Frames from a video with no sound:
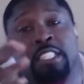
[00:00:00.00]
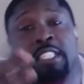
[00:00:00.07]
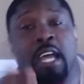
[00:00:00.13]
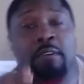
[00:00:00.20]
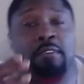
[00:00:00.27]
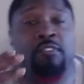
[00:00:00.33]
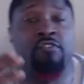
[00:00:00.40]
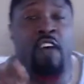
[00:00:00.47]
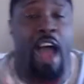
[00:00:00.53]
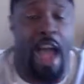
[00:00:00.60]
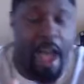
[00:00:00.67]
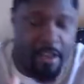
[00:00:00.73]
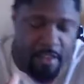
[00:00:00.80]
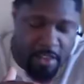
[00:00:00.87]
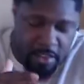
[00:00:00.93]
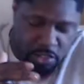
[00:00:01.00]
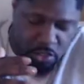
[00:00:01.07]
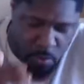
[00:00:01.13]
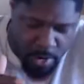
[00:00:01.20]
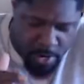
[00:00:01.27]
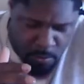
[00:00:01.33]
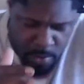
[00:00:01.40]
chapter
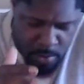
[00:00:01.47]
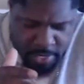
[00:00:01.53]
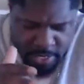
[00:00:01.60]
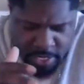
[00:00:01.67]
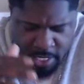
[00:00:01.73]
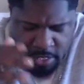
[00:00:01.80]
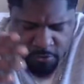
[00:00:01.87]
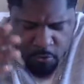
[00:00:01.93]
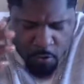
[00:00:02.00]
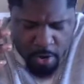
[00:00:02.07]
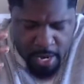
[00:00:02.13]
5:21 says,